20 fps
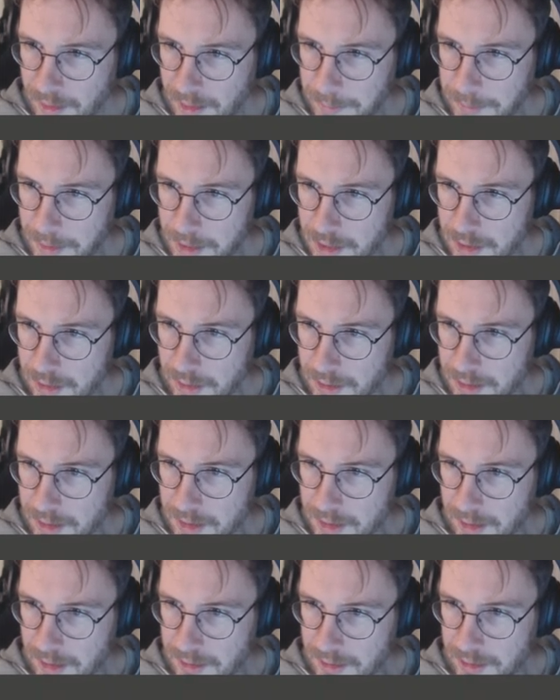Imagine you're gonna
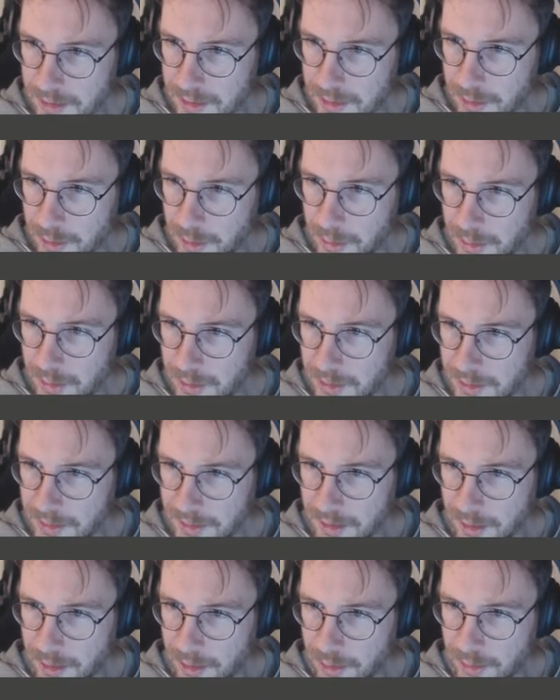start a roll
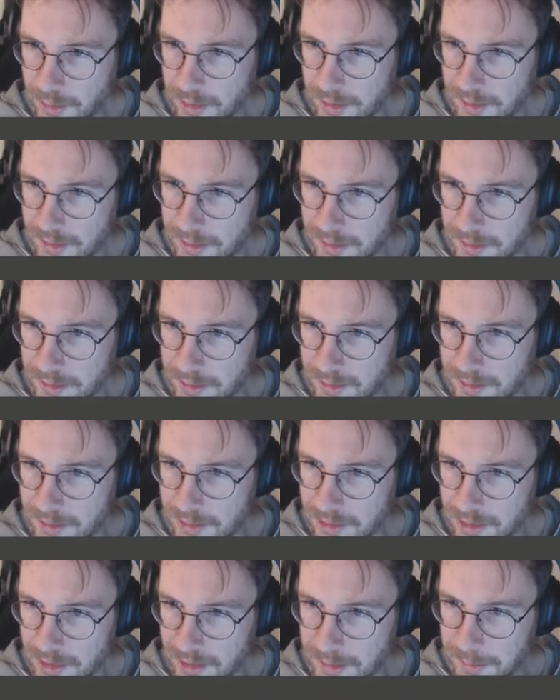in three hundred
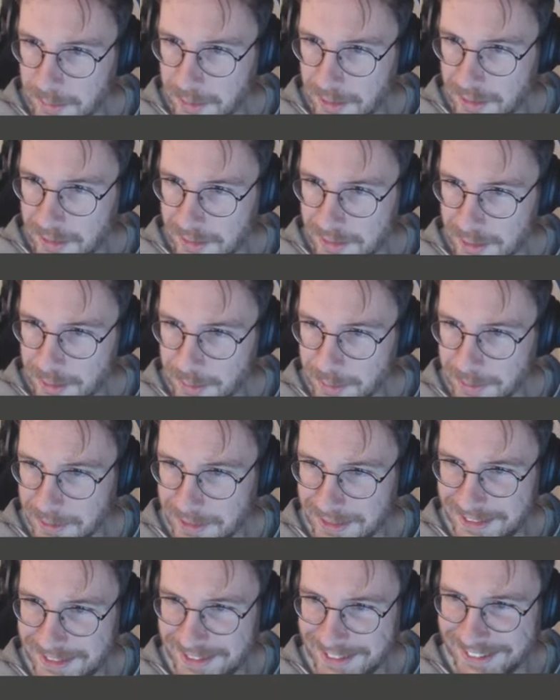jelly belly this
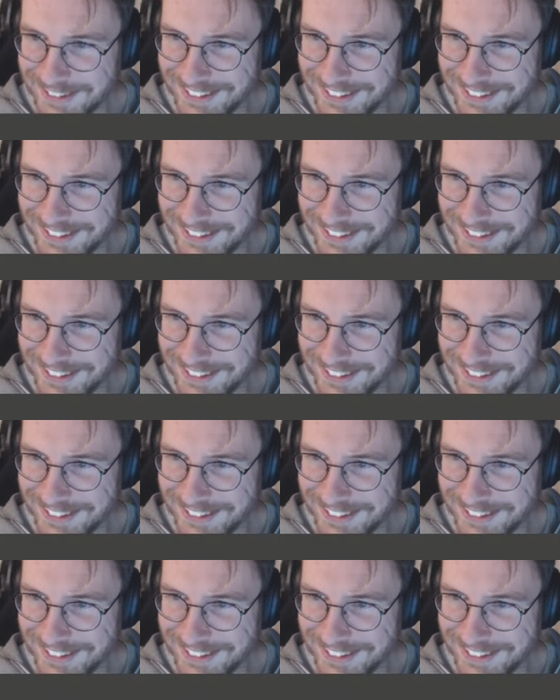part.